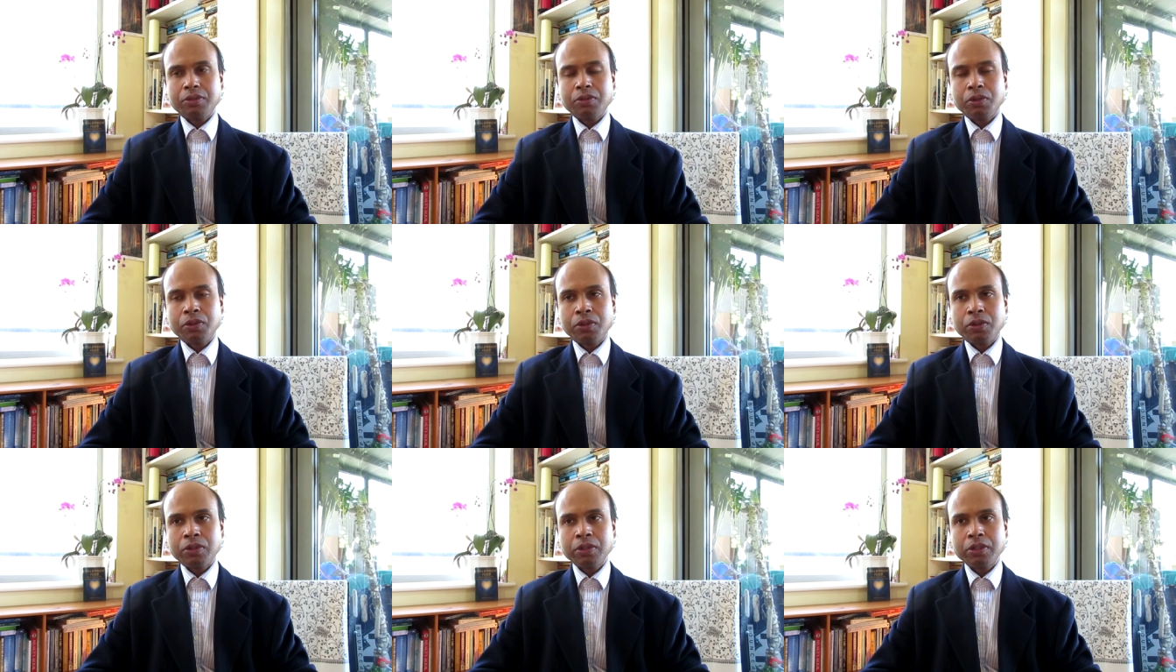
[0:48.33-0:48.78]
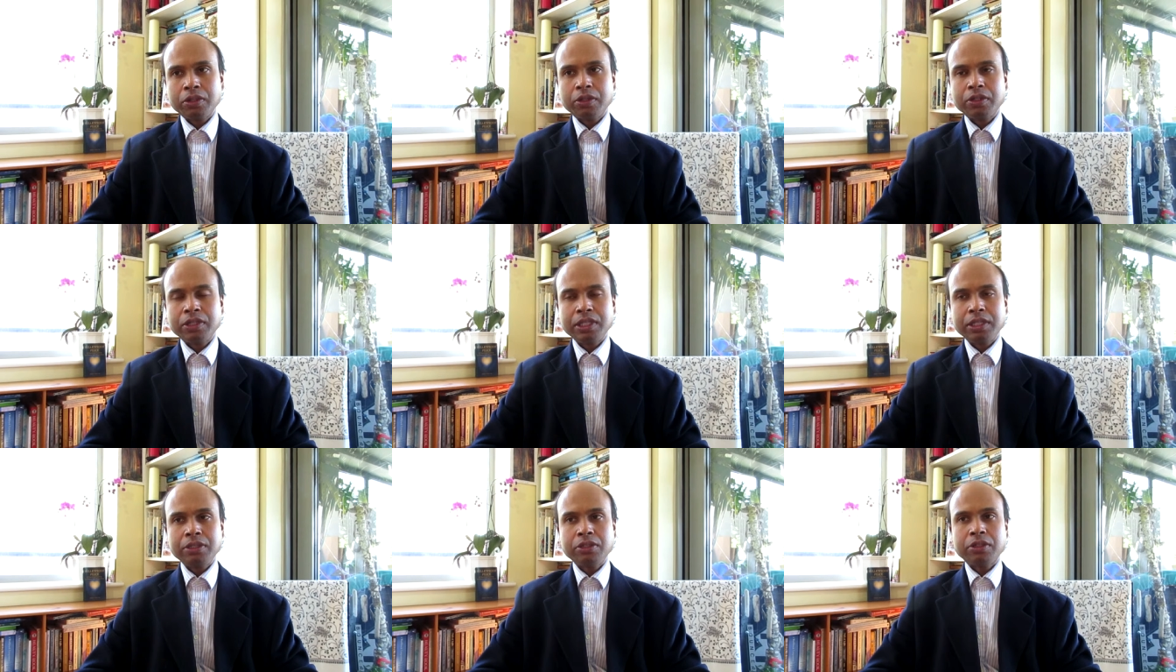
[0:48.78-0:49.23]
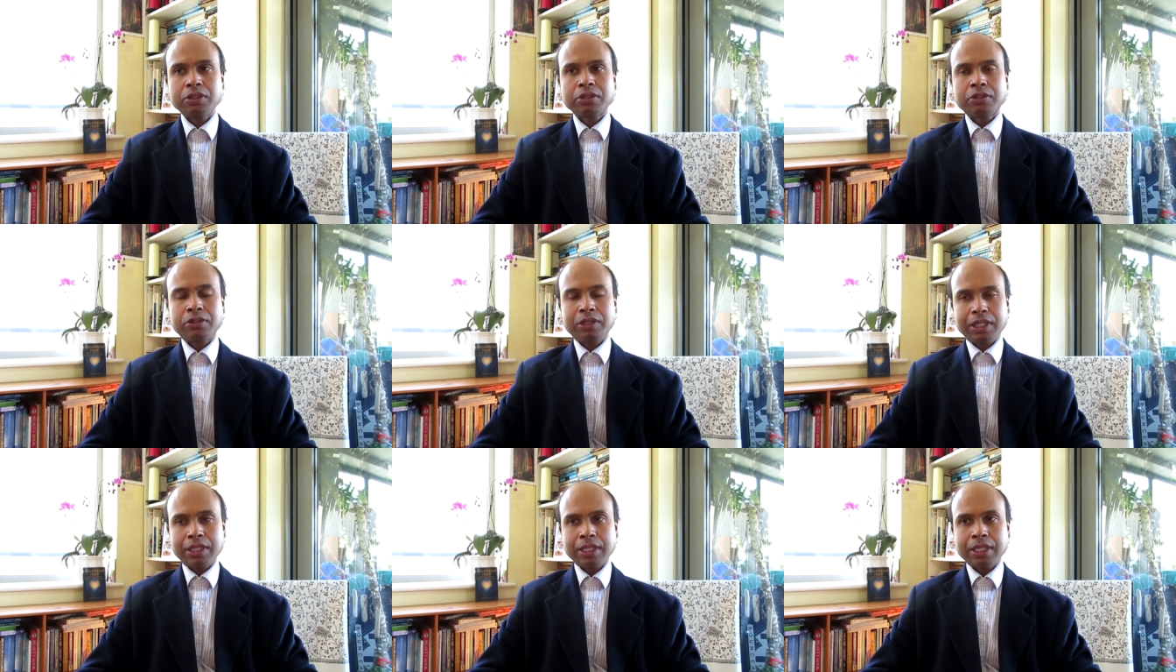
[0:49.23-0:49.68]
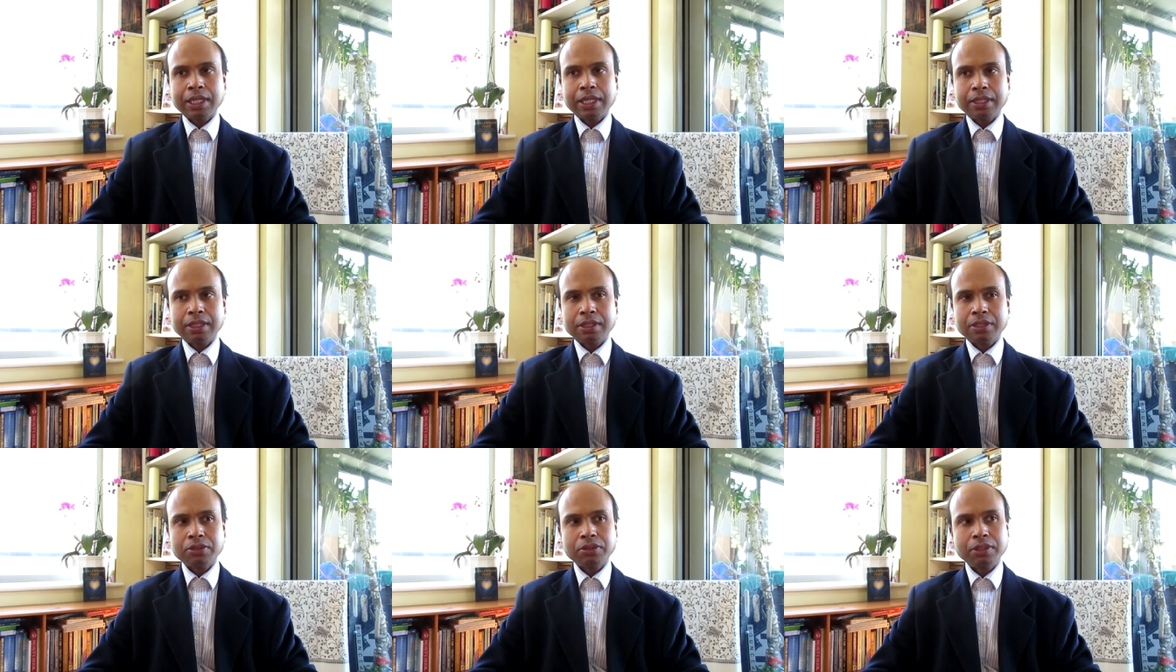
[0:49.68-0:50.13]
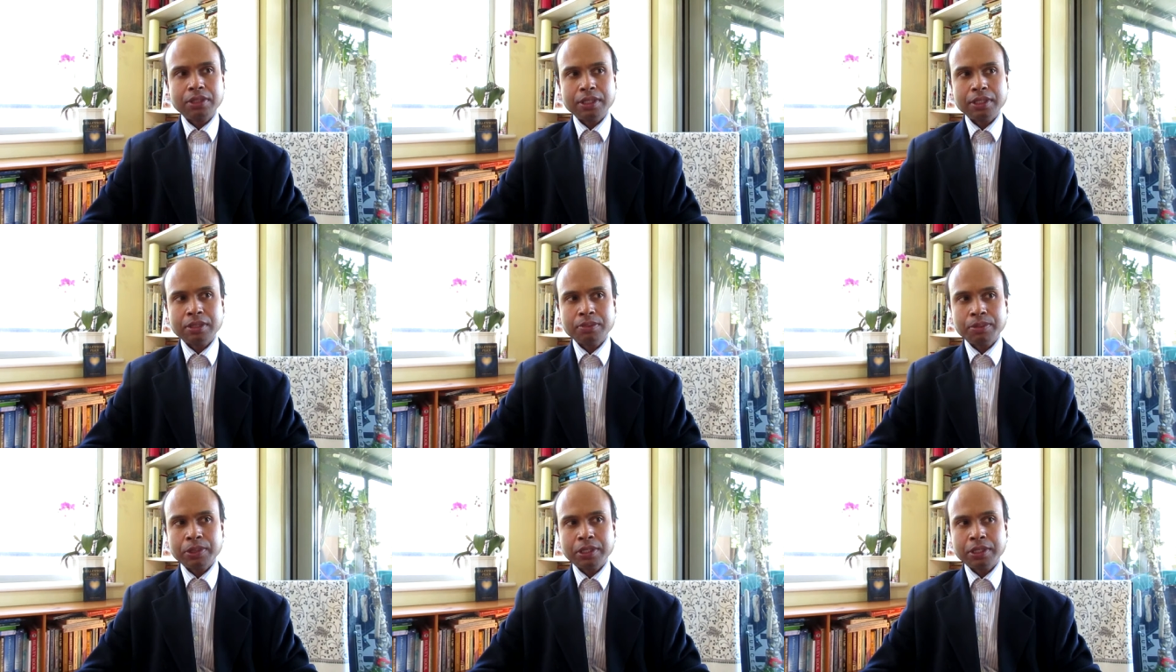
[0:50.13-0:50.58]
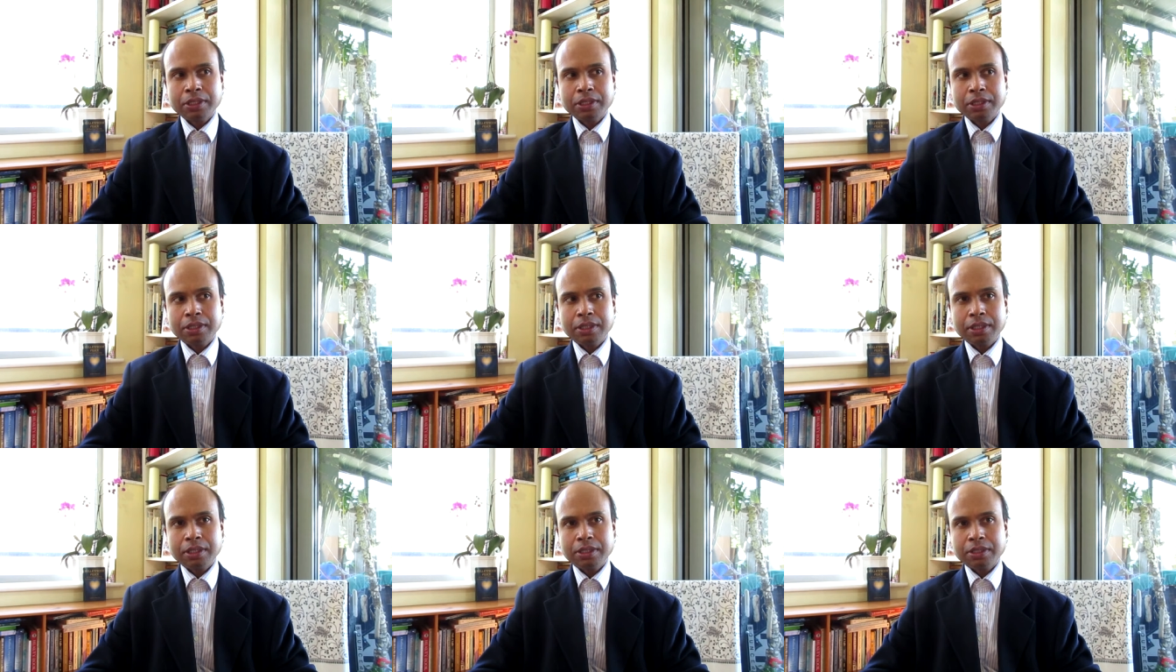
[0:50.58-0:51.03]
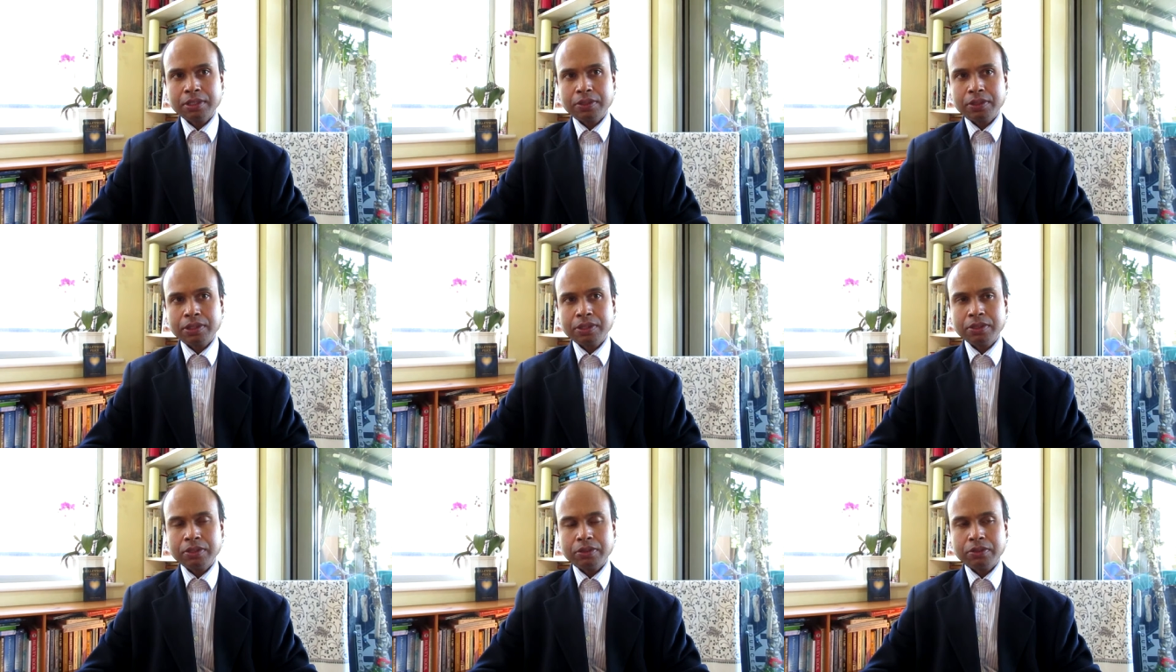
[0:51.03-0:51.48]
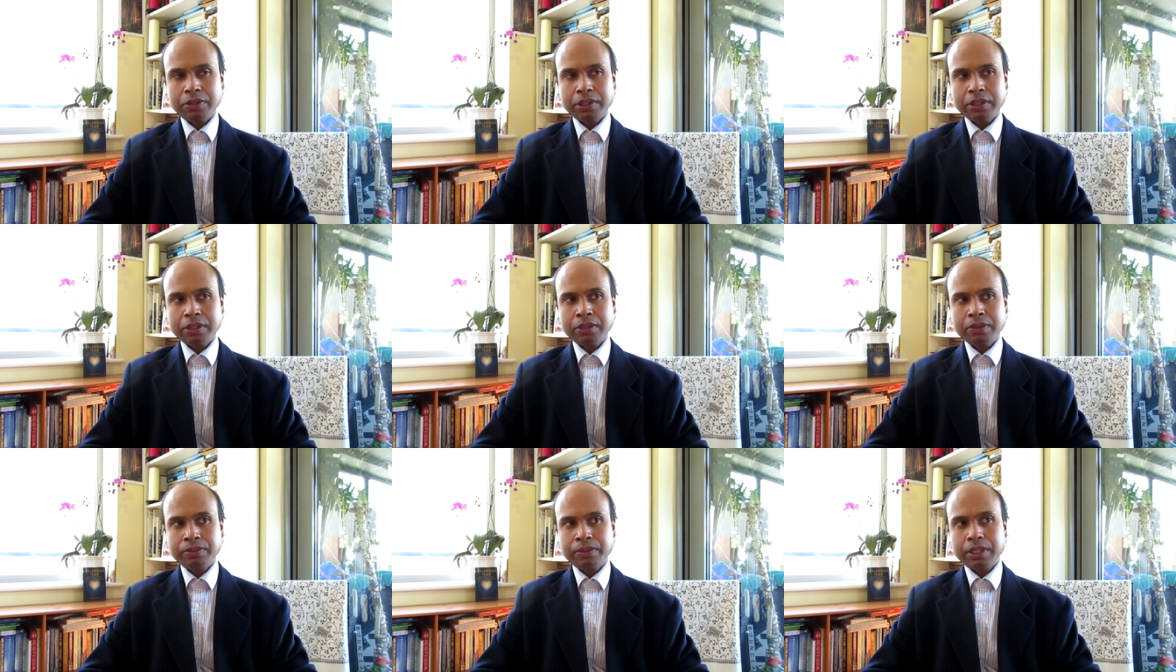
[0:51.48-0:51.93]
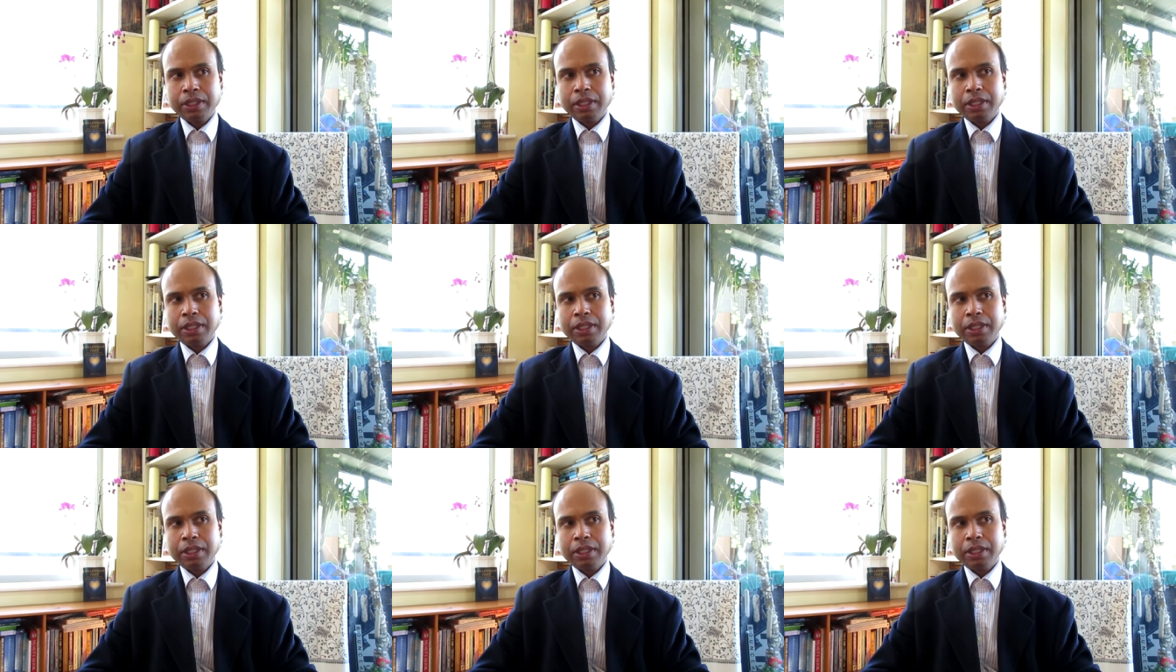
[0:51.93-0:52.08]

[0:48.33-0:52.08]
or God did not create cancer in this person and so it is not real.